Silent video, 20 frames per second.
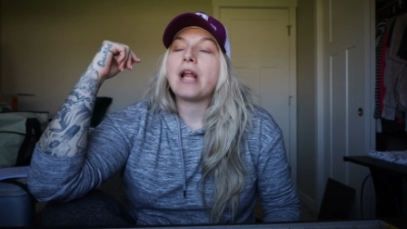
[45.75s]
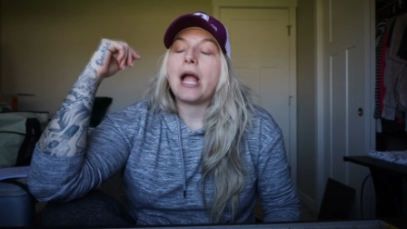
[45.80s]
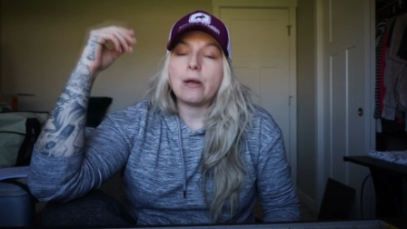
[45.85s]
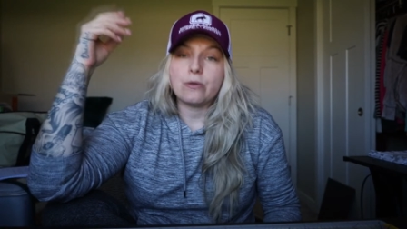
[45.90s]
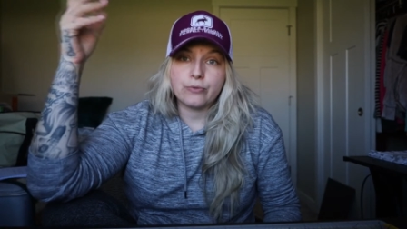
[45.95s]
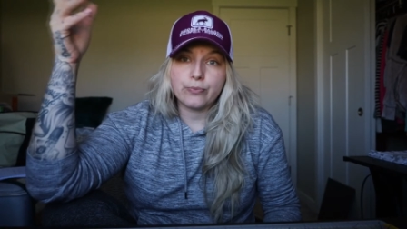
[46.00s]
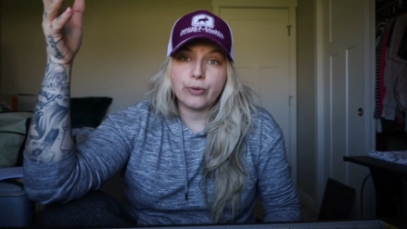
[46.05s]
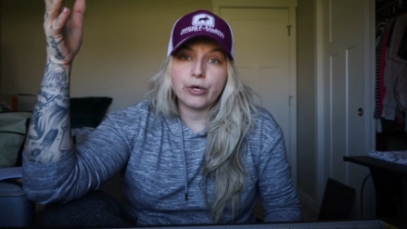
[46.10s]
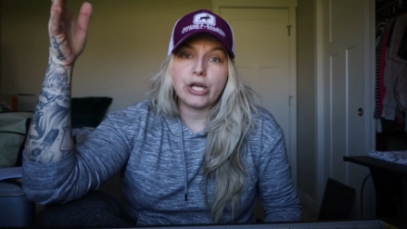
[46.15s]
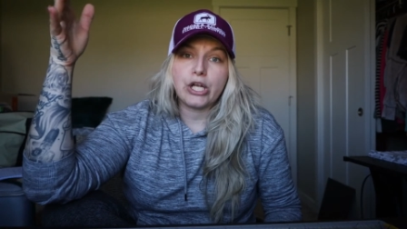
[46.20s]
I
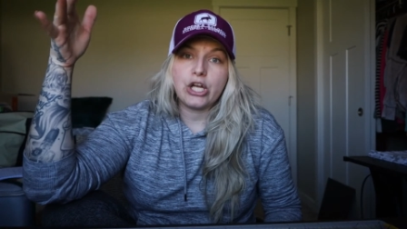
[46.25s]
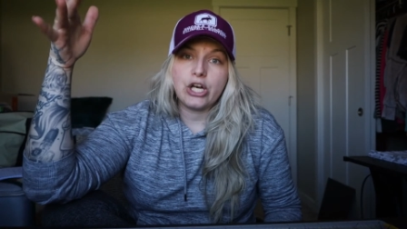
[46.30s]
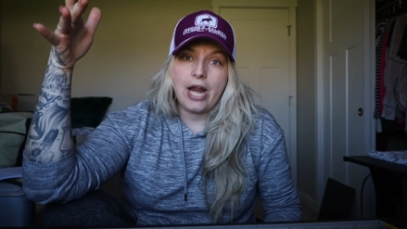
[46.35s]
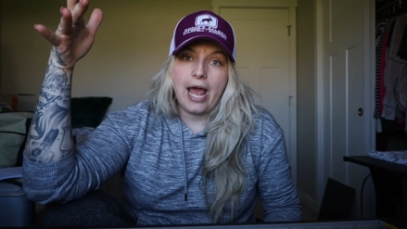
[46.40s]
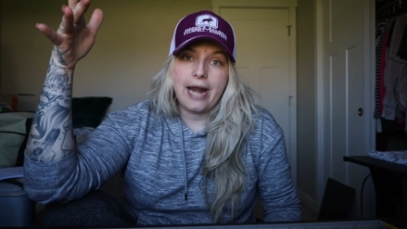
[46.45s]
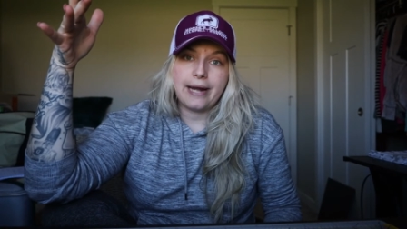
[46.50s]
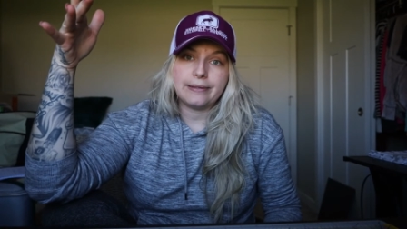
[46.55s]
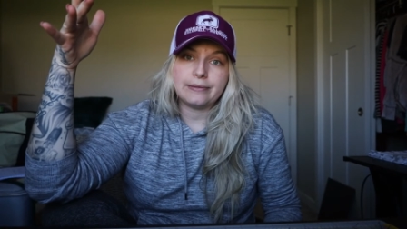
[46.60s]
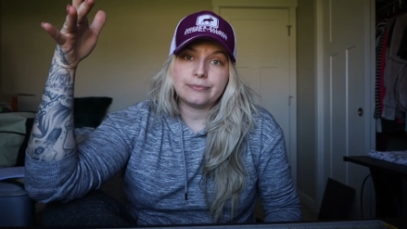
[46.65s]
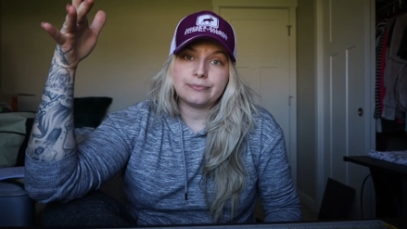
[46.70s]
was pretty good
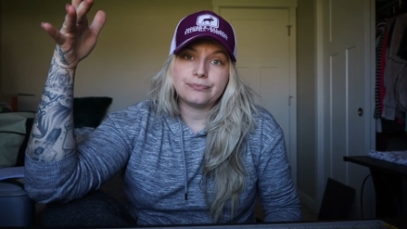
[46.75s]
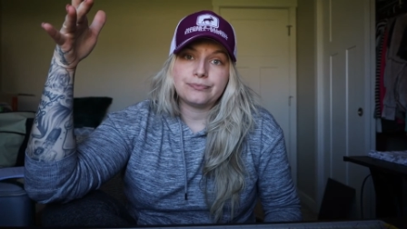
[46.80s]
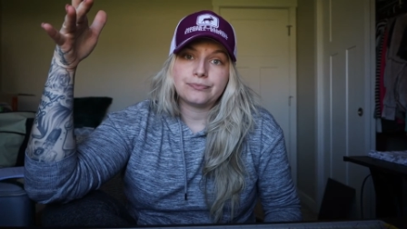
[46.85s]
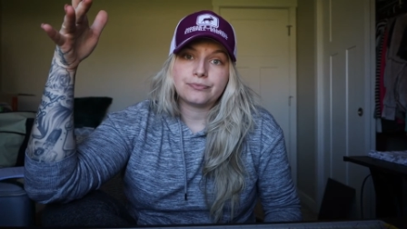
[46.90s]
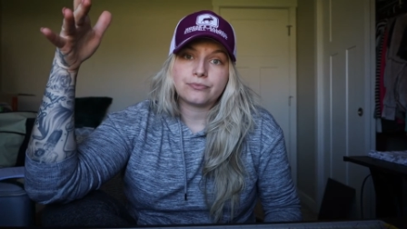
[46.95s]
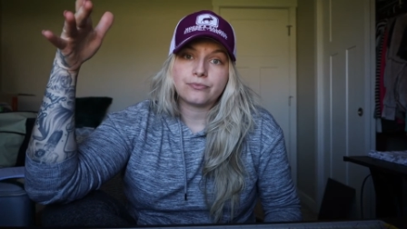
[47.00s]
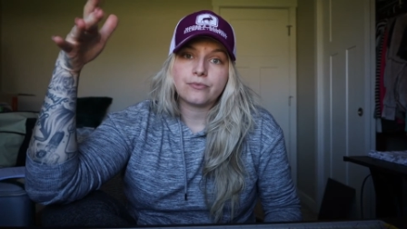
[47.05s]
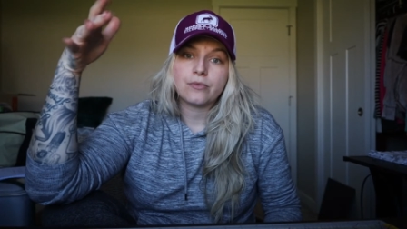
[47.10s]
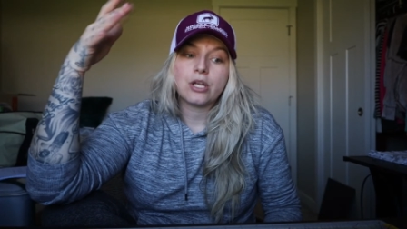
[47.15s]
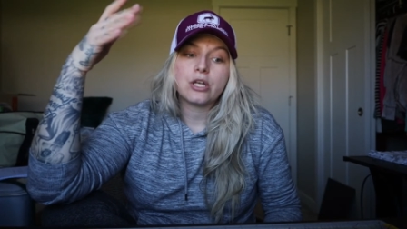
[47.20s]
at
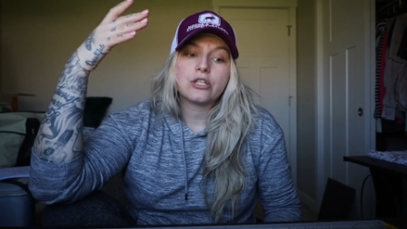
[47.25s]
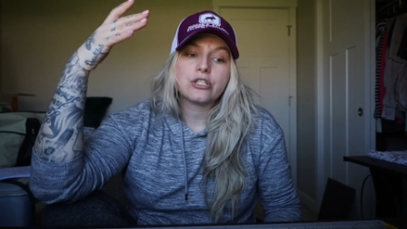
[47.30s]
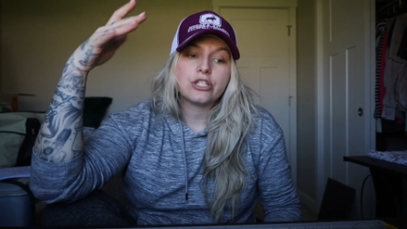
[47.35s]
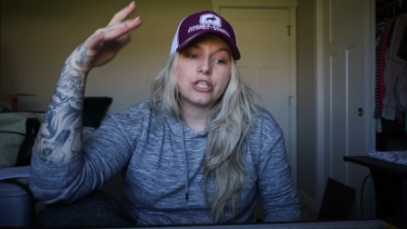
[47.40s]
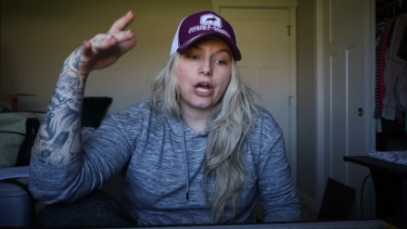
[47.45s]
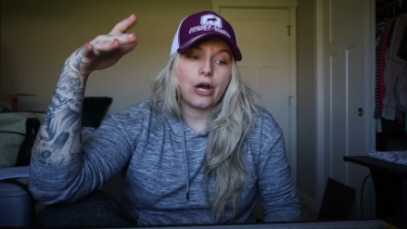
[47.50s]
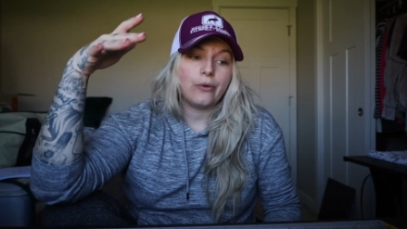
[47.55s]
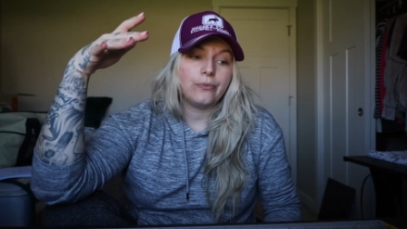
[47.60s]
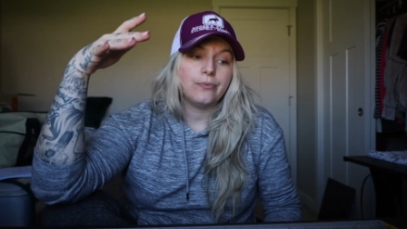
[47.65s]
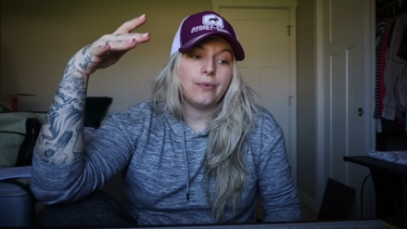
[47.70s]
it.
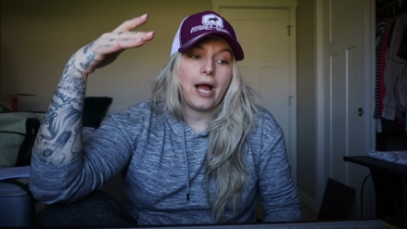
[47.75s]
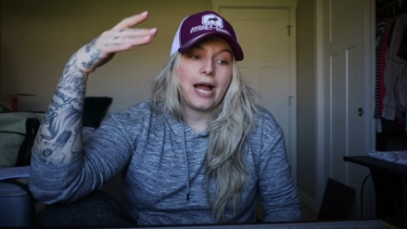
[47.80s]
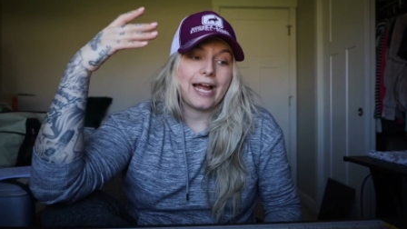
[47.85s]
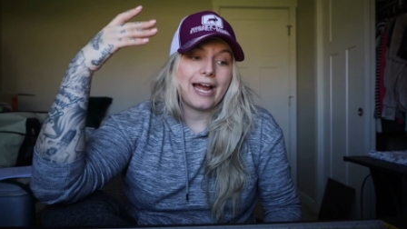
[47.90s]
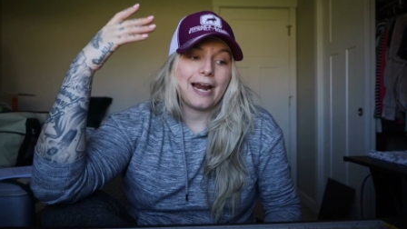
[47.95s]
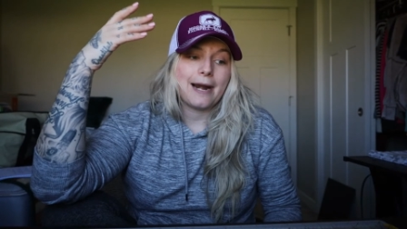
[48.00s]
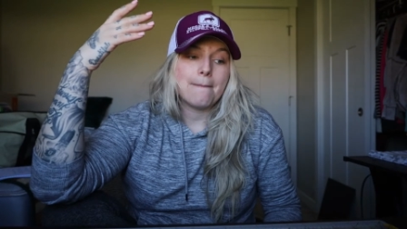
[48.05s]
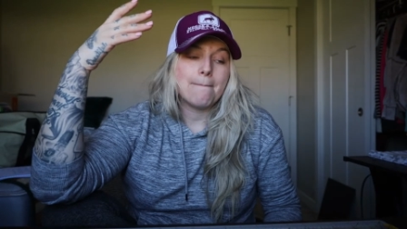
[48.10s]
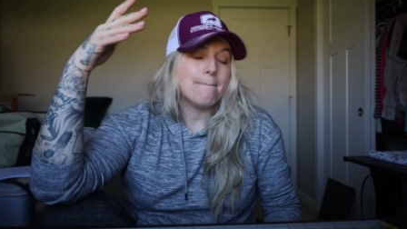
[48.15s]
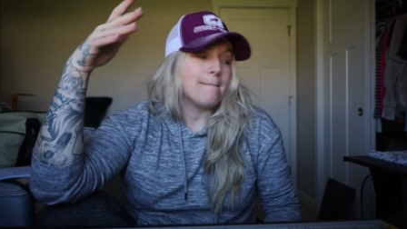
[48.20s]
So I
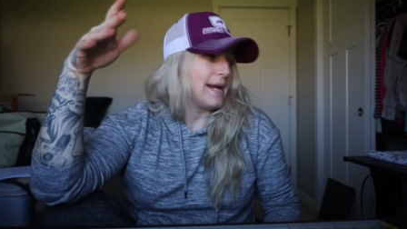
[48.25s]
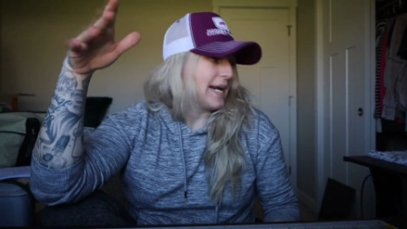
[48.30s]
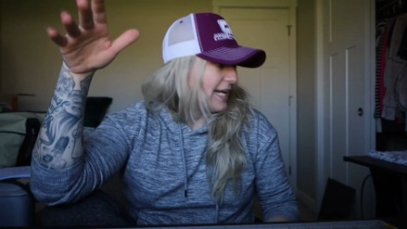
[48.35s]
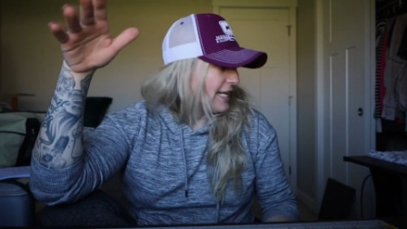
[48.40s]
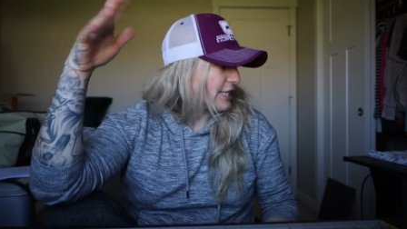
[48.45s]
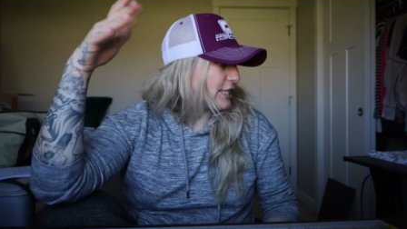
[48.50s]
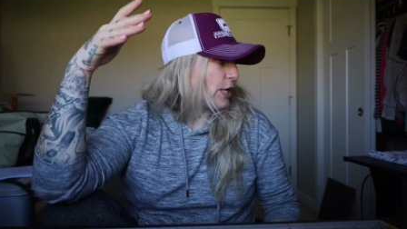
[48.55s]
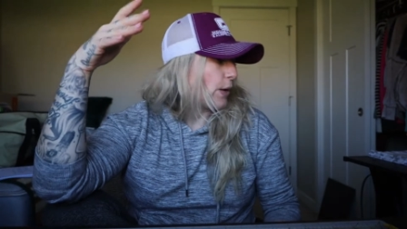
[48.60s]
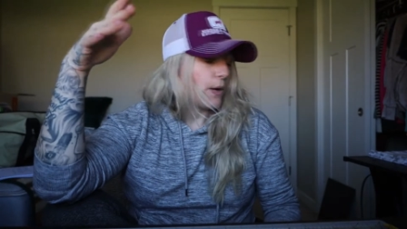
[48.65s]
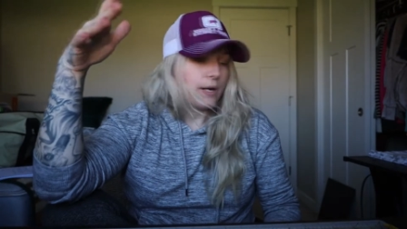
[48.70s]
got a
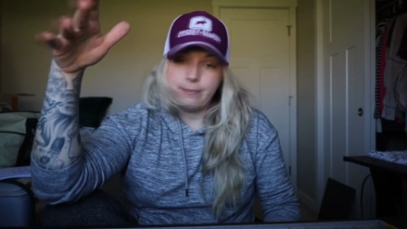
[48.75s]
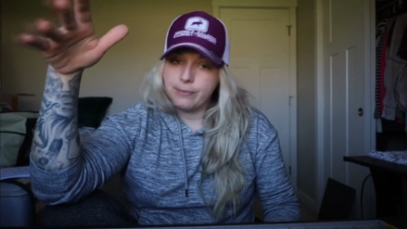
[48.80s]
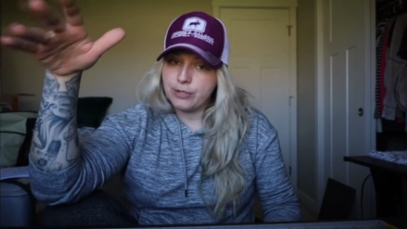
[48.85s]
mini sewing